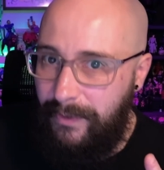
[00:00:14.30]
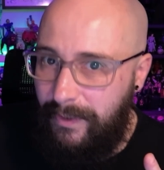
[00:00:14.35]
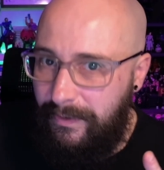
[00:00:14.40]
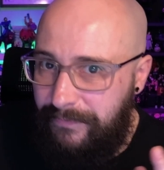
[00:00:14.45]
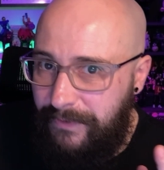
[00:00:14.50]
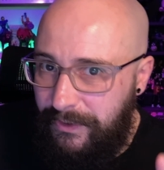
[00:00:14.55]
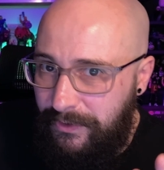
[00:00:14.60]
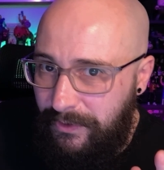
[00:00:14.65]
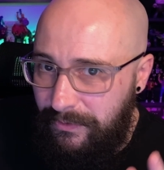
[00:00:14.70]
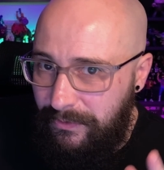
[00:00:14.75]
if
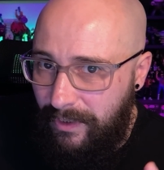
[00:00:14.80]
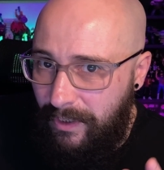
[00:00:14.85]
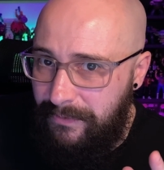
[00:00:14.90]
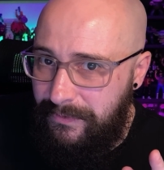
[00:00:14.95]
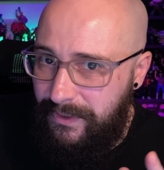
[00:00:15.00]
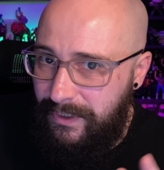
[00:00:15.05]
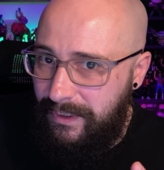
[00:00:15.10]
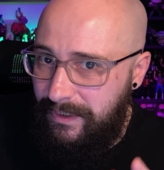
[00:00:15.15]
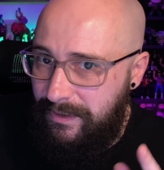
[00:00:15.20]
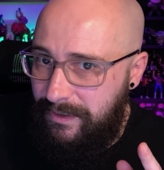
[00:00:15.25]
you do
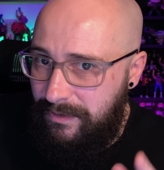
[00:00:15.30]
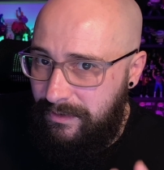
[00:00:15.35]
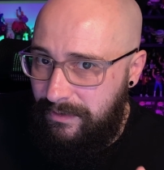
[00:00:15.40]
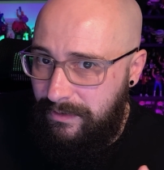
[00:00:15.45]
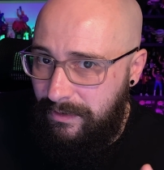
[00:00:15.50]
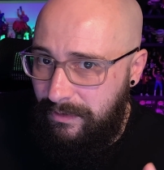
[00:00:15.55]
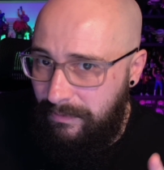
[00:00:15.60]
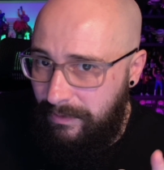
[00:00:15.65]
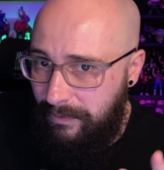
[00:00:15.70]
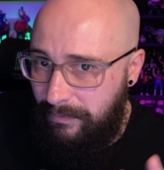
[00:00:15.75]
those things
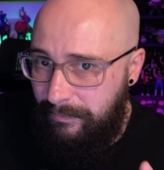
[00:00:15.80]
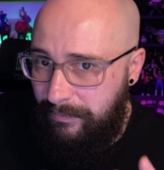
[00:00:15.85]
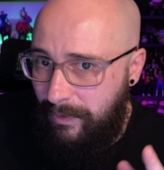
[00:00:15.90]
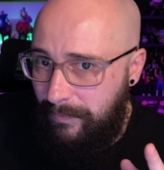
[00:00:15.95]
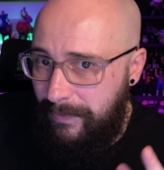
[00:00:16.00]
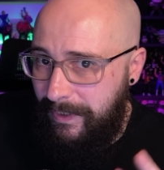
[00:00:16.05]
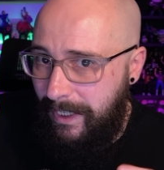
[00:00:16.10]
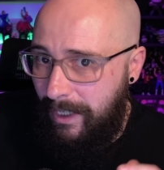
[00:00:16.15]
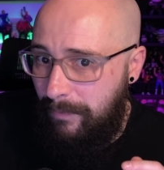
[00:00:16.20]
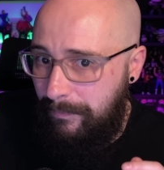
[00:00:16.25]
too, it will
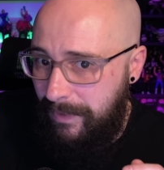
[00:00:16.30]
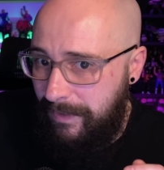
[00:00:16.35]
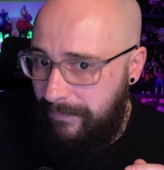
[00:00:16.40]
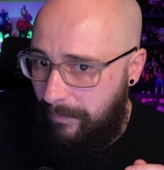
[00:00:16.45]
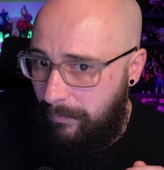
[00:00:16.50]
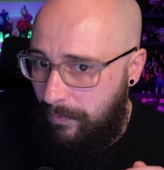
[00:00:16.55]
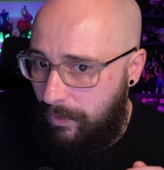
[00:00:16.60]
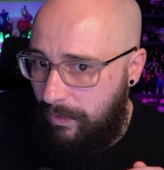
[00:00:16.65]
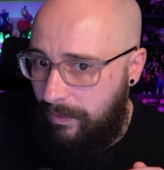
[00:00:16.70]
probably help even more.